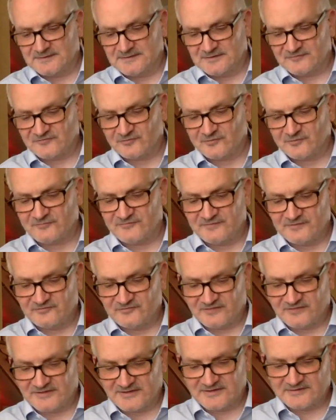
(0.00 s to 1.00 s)
as all
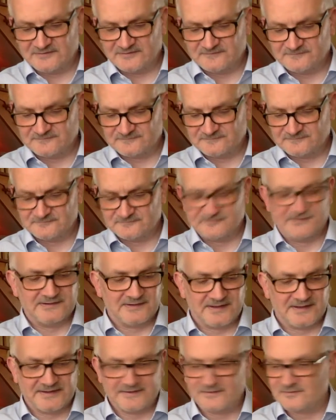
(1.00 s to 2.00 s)
things I kind of really
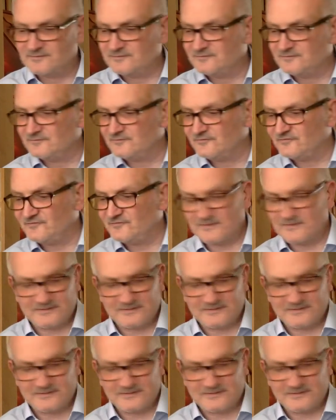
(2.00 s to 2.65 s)
like, and